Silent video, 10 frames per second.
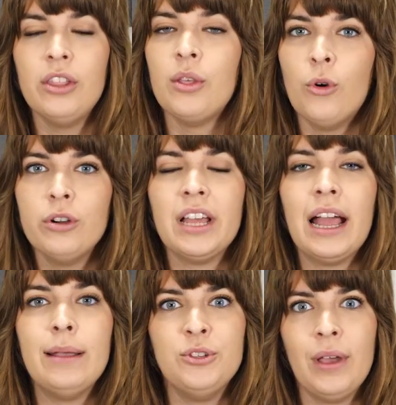The more
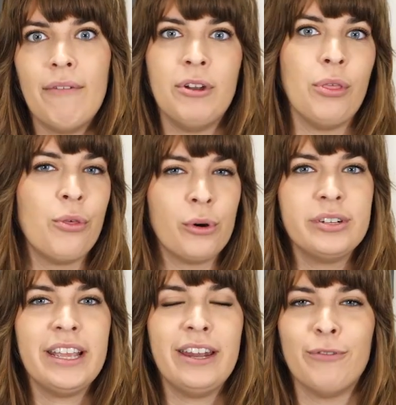times you have an
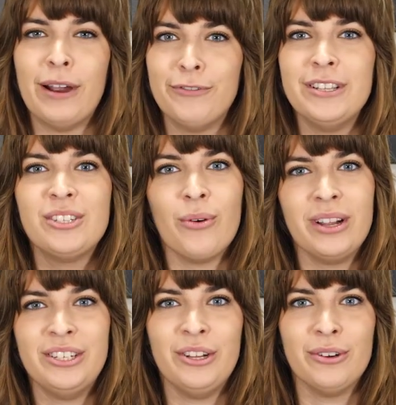authoritative reference
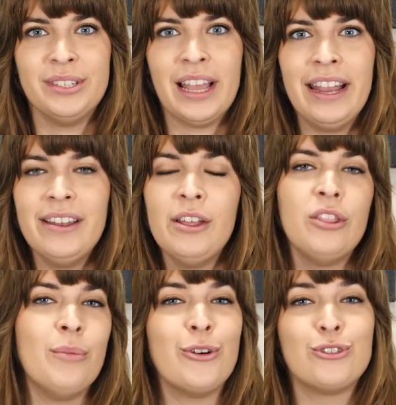going to your site,
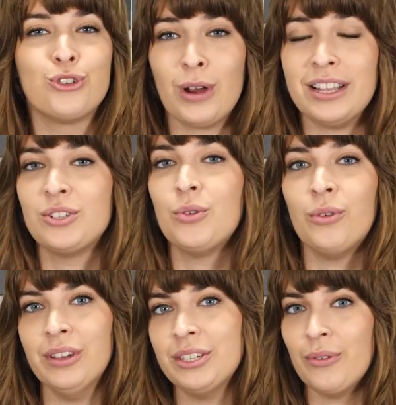the more trust
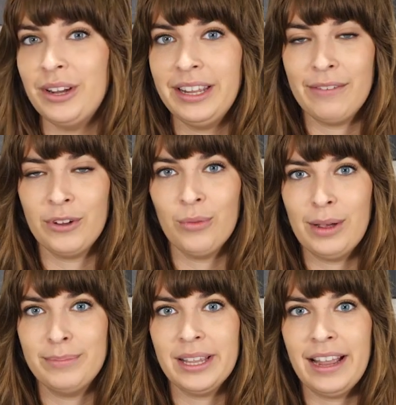Google is going to give your
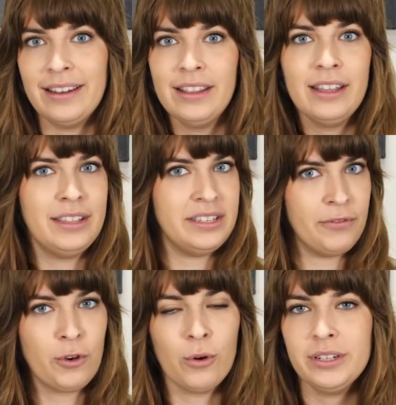website. This,
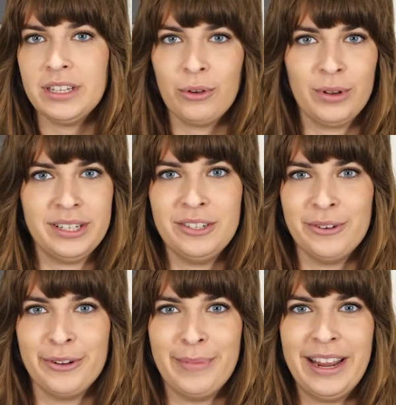of course, increases
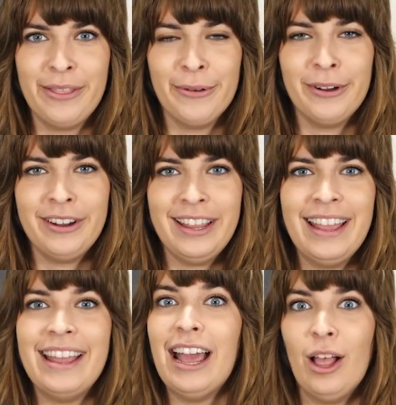your domain authority
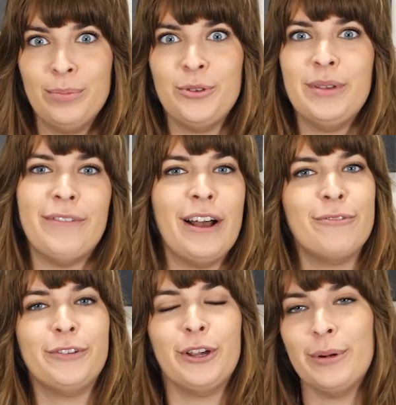and helps you be
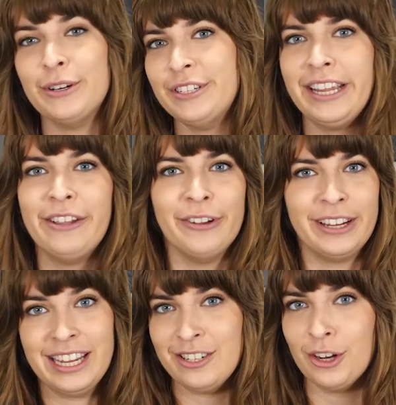found for your particular
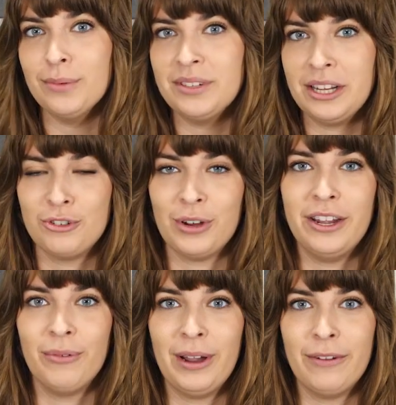key terms that you're
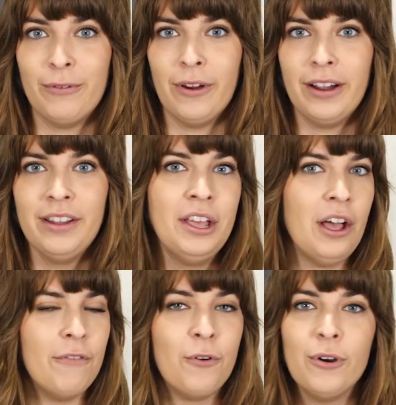trying to rank for.
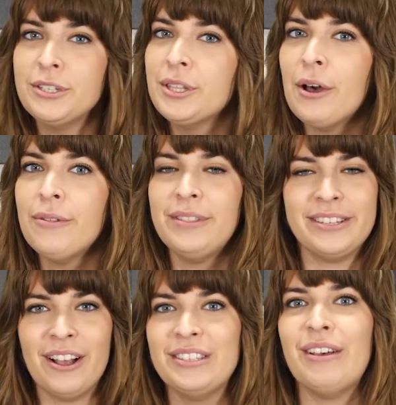Of course, though,
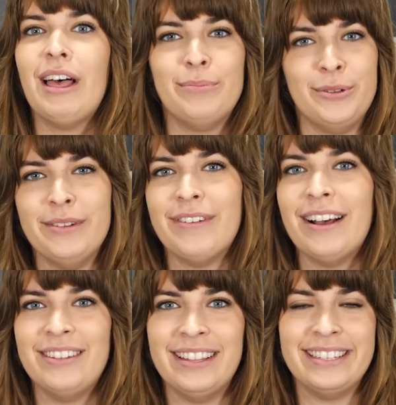this also helps you be
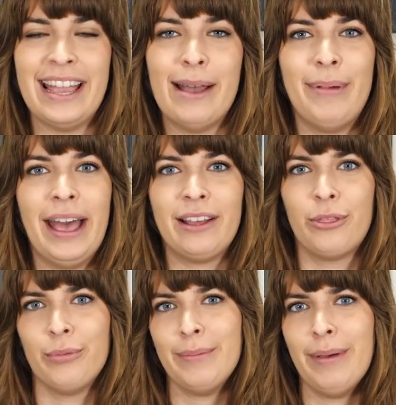found in the Snap Pack,
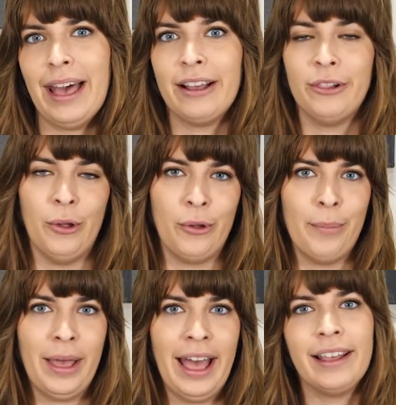3-pack, local
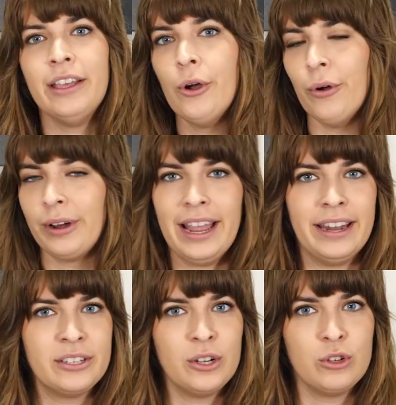pack,
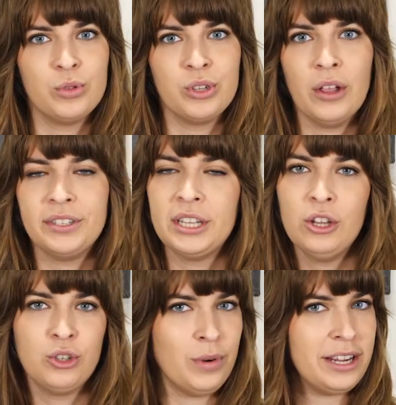organic search results,
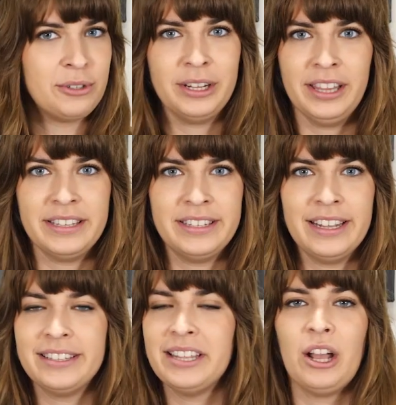directory
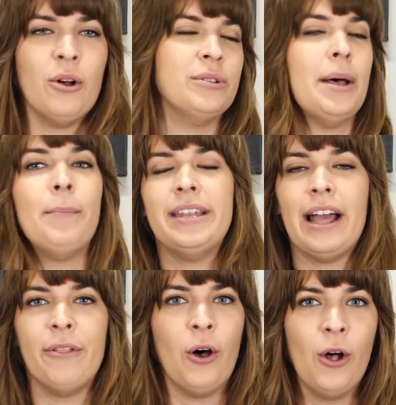listings. It goes up and
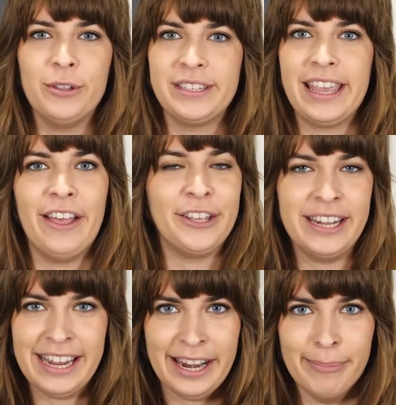down the whole scale. You
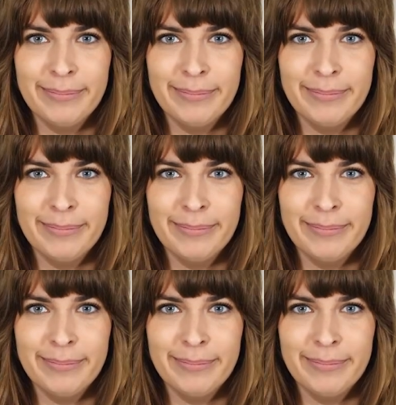need them.